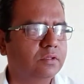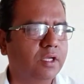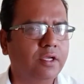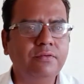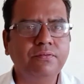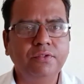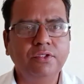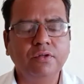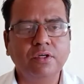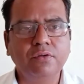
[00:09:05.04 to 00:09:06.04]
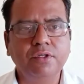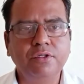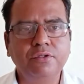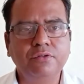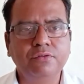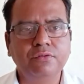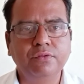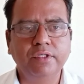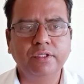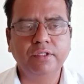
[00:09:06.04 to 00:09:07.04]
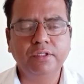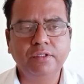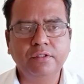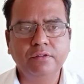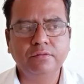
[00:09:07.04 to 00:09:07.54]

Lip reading: if you are going to learn